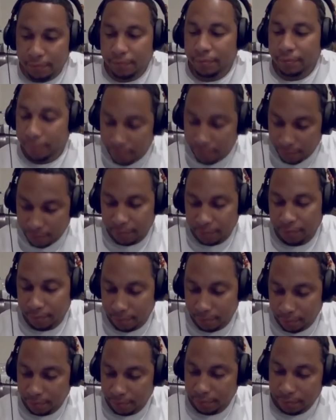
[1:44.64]

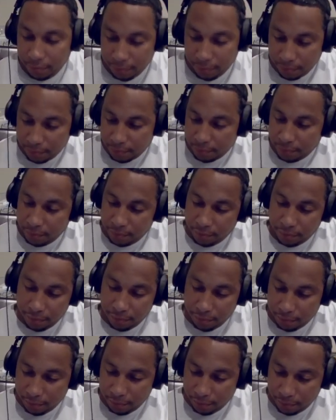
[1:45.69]

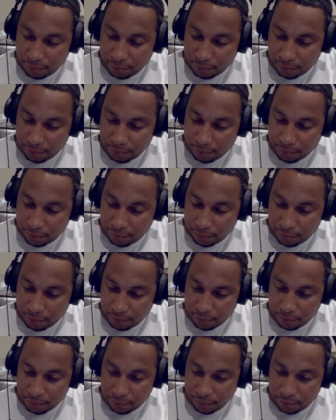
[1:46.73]

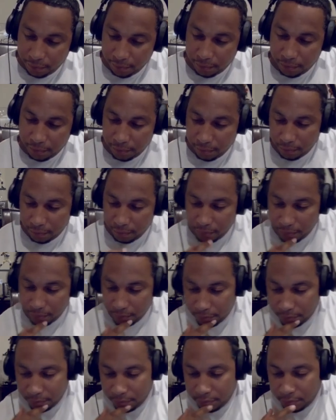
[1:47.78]

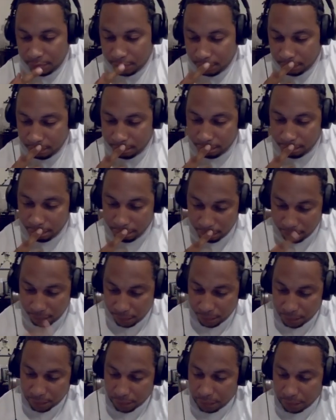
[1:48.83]

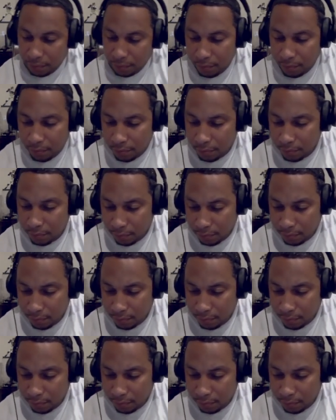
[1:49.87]
(silent)